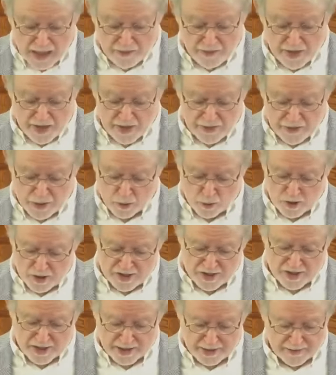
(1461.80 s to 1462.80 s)
And then there
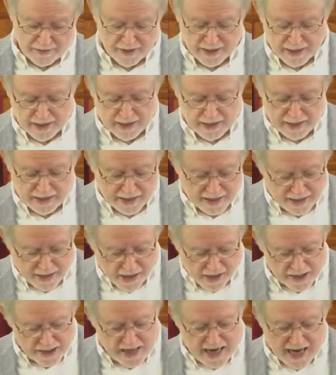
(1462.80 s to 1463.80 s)
was an
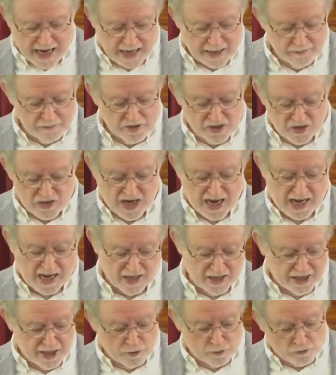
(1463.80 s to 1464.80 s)
unnamed
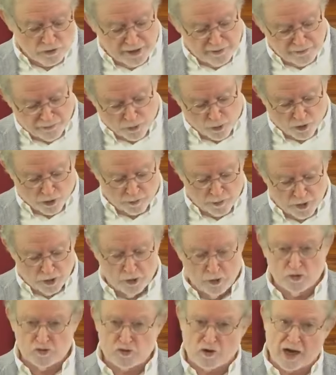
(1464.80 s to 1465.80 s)
Italian reformer
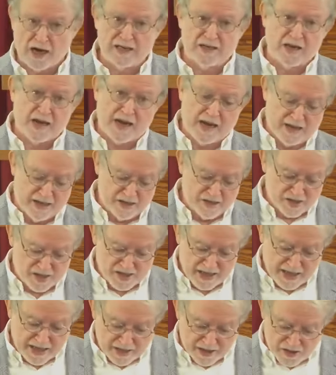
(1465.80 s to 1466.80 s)
who tried to add a
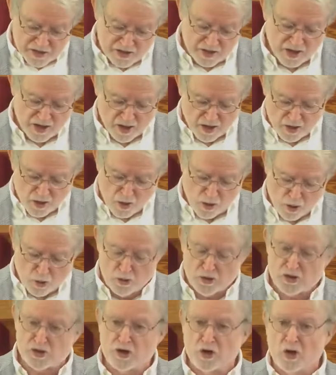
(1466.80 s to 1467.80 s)
6,
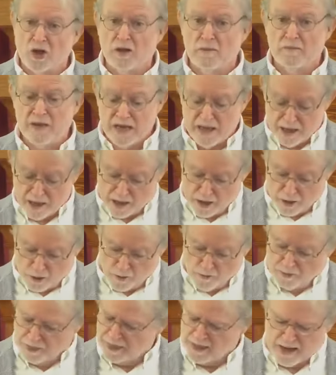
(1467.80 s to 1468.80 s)
O Sole
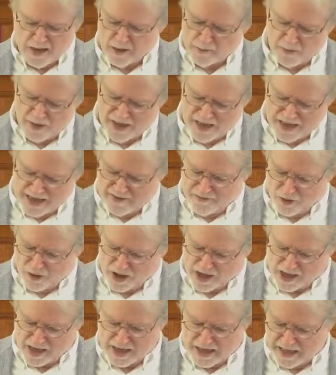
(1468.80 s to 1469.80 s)
Mio, but it
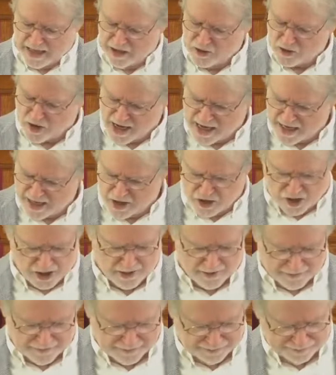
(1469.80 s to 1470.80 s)
never got any
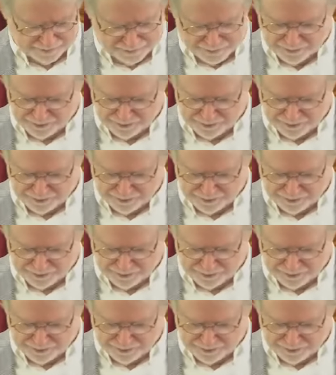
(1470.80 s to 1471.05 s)
traction.